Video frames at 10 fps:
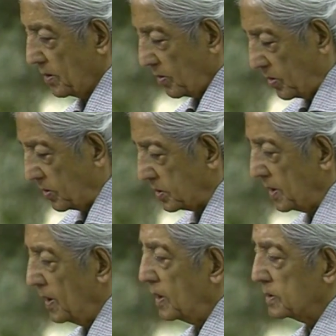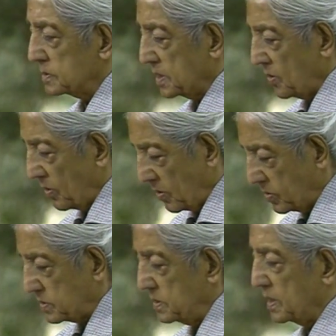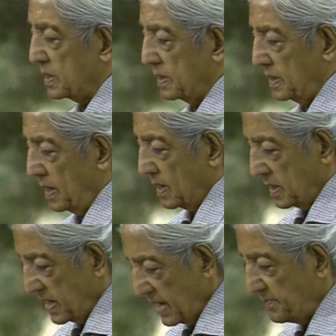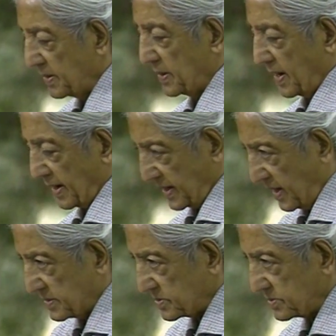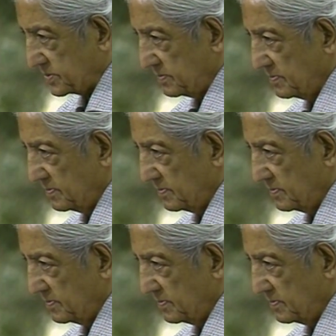or the ordinary layman like us.